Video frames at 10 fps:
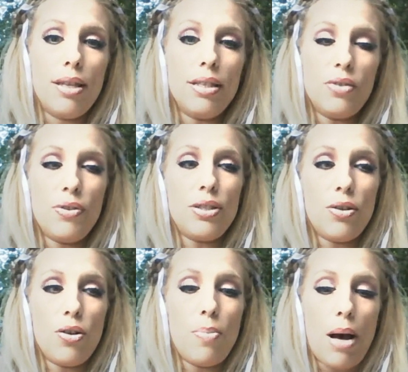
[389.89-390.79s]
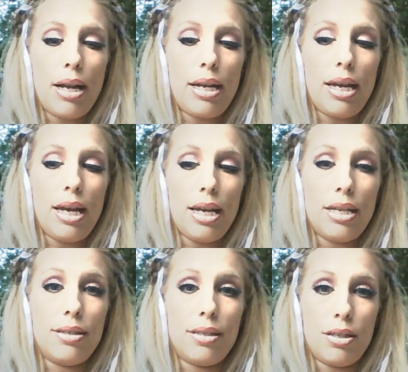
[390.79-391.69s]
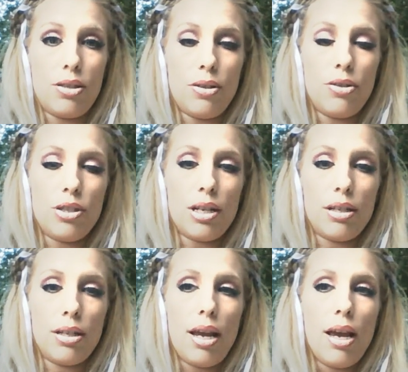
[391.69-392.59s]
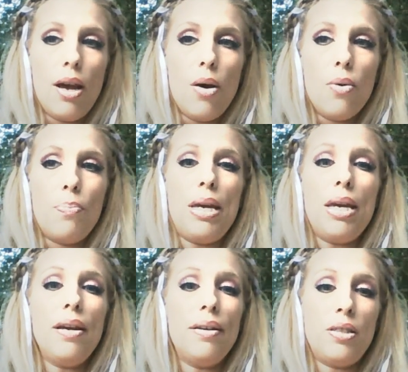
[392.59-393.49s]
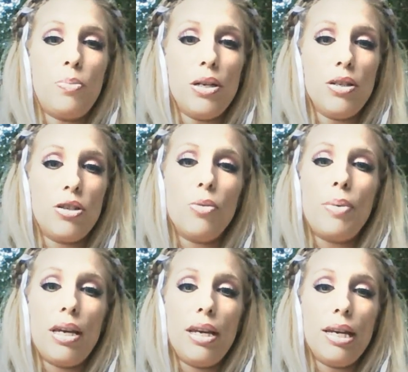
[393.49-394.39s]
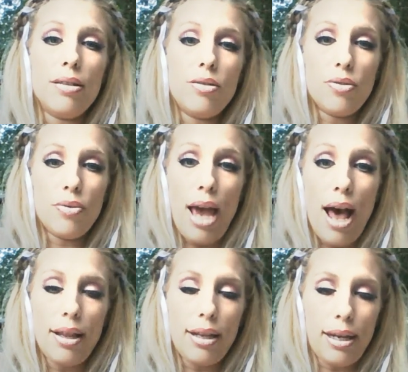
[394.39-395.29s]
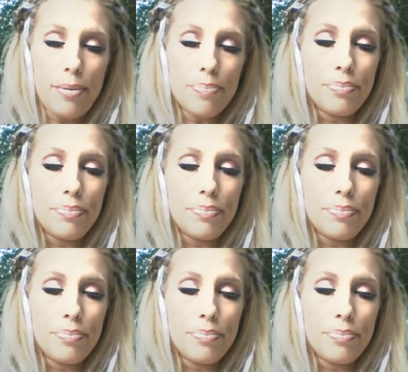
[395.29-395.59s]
This physical body is the delusion. Being a spiritual being is the reality.